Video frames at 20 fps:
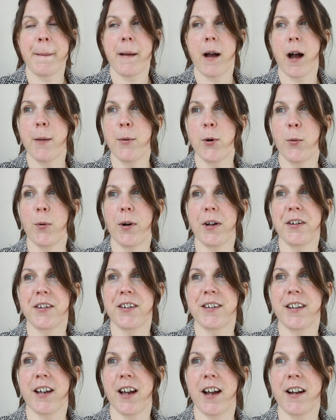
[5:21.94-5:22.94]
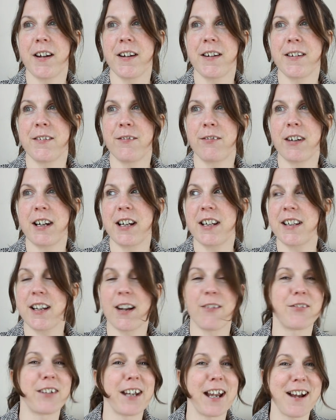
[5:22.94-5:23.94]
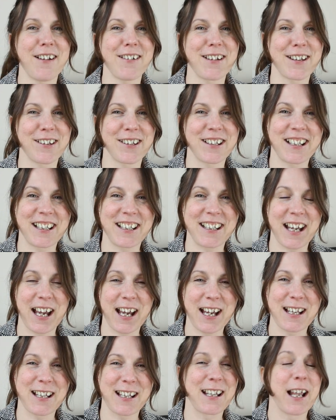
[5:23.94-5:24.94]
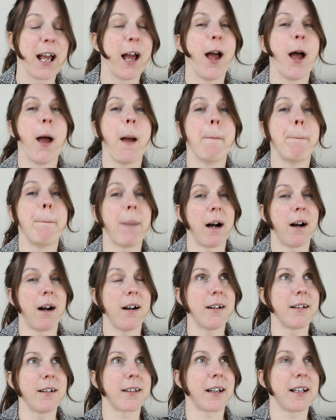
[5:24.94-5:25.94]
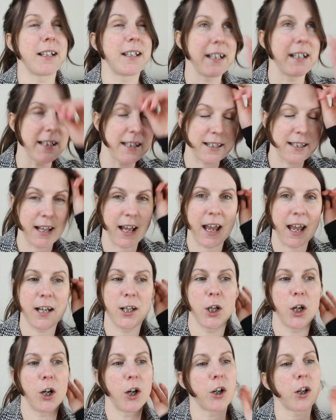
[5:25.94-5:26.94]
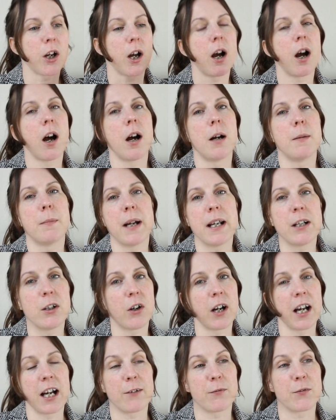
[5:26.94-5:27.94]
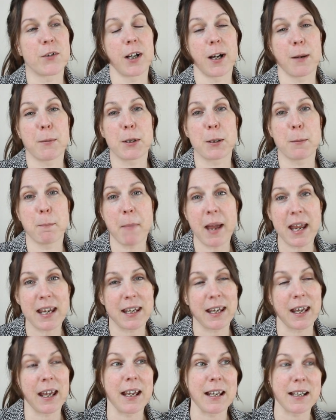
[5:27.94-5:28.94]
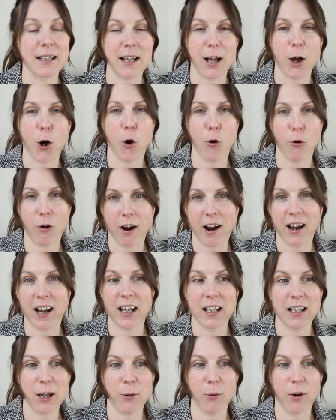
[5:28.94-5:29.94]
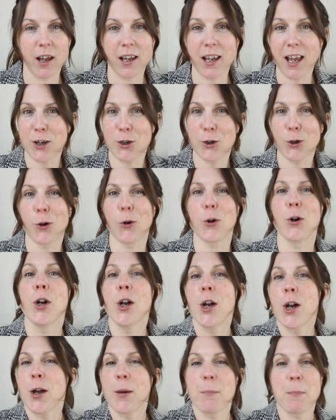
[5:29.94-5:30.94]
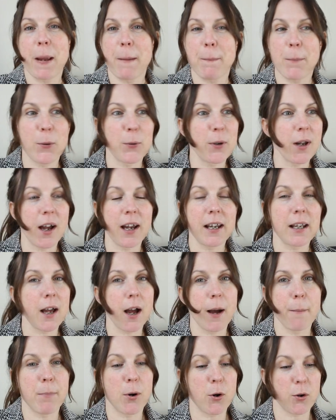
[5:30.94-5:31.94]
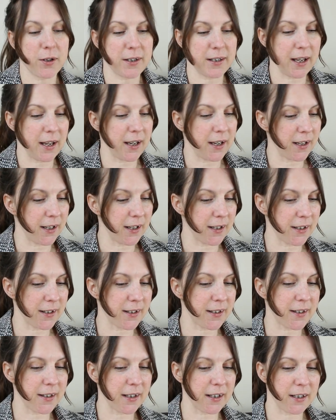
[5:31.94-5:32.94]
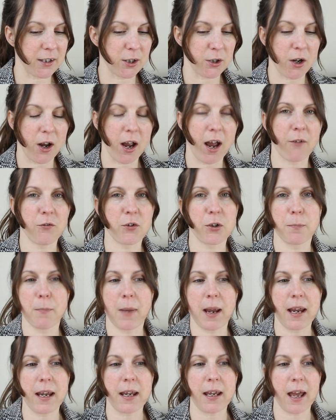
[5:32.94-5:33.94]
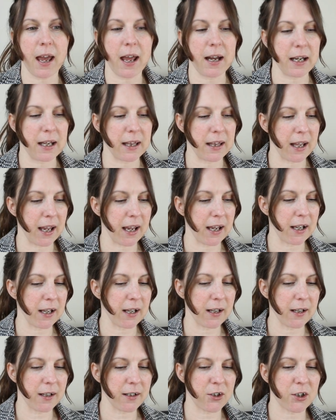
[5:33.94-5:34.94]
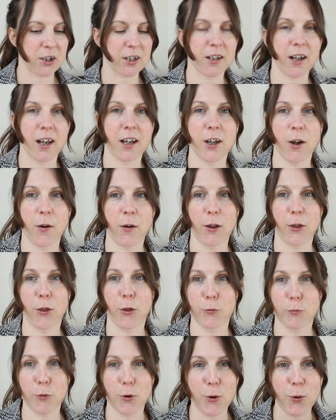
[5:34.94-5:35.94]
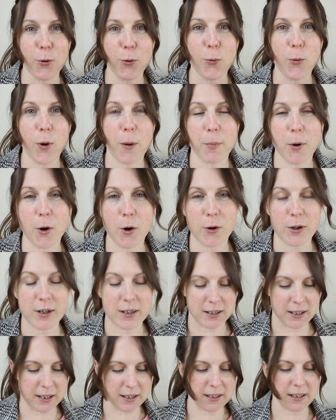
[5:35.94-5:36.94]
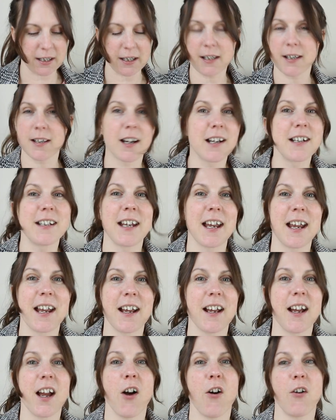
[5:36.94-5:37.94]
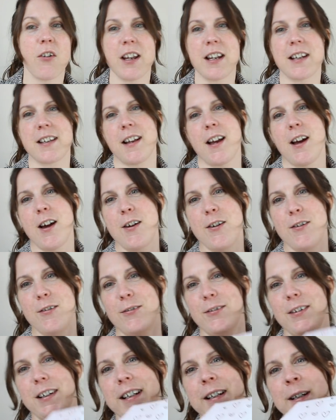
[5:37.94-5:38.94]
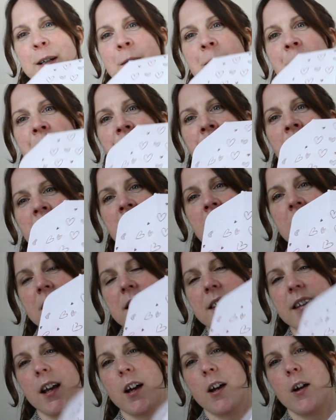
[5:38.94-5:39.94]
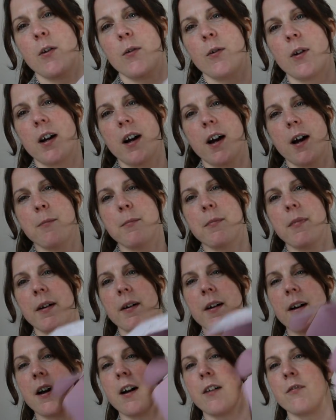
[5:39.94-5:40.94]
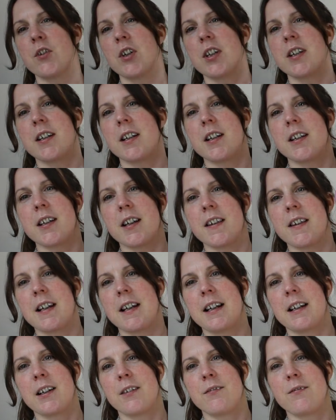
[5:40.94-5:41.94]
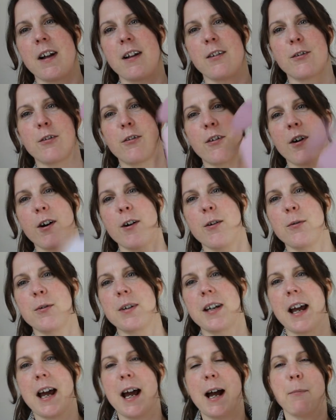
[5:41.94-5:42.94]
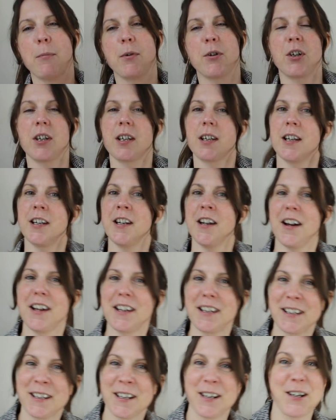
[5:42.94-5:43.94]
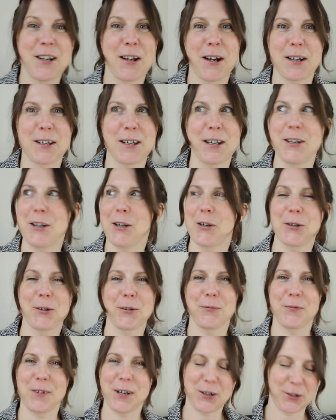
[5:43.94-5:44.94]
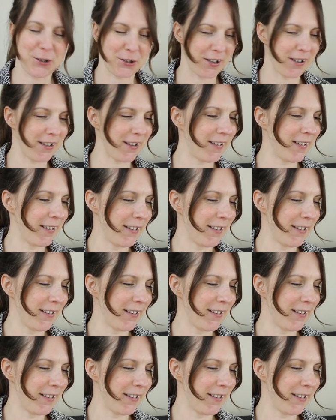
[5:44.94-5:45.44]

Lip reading: not one to turn free stuff down, so I said yes. But I did say, look, I may not have time to make it, is that alright? And they were like, yeah, sure. People like unboxings, you don't have to make anything, just like going through a box is exciting on its own. So I've just undone the little Velcro tab, which is a nice initial feature.